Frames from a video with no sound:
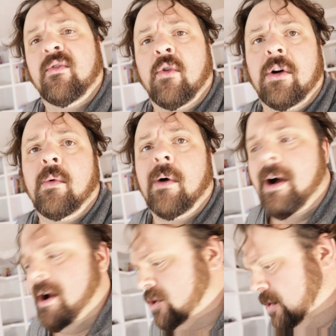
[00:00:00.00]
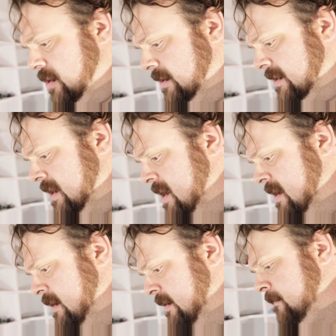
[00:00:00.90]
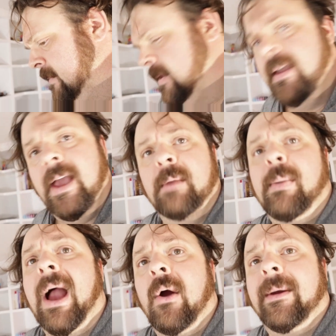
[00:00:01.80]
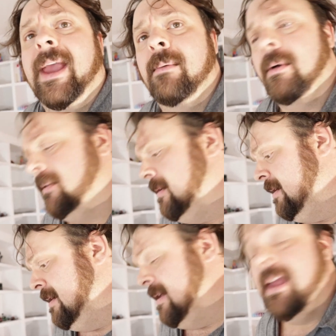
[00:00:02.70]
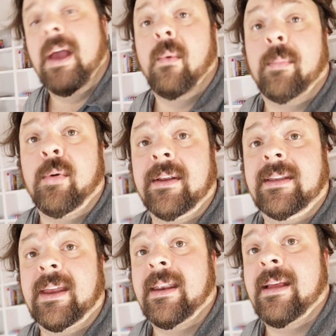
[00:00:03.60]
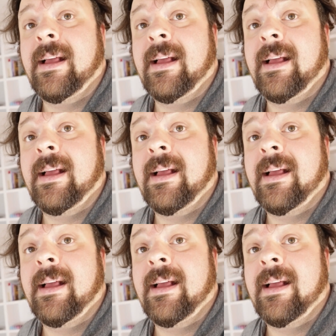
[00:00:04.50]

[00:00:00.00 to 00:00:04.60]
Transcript: four washers, and a power cable. And we're printing.